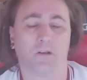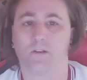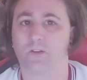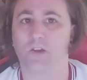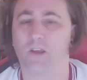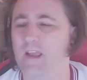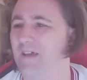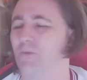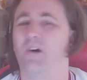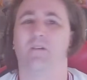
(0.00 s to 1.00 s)
So you could
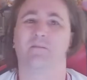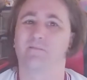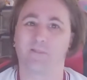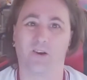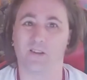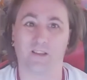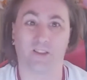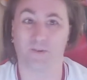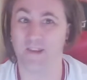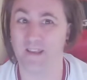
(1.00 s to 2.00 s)
get what? Call it
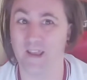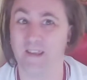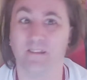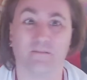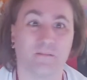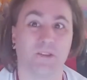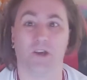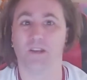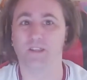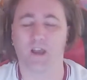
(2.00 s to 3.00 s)
28,
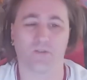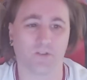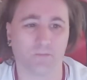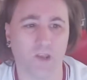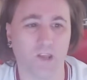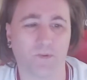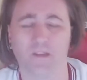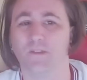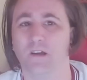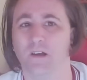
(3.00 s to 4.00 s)
30,000 peeps
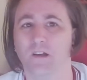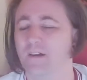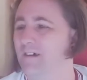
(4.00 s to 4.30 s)
in there.